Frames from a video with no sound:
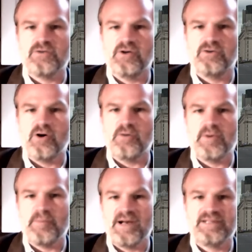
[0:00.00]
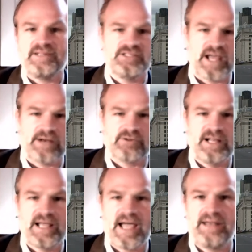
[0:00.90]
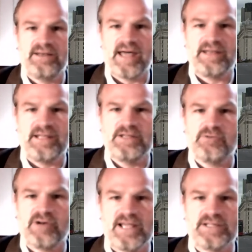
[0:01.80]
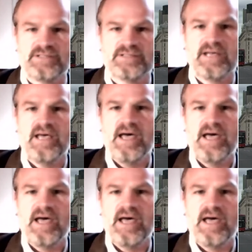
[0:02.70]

on mobility generally and EU relations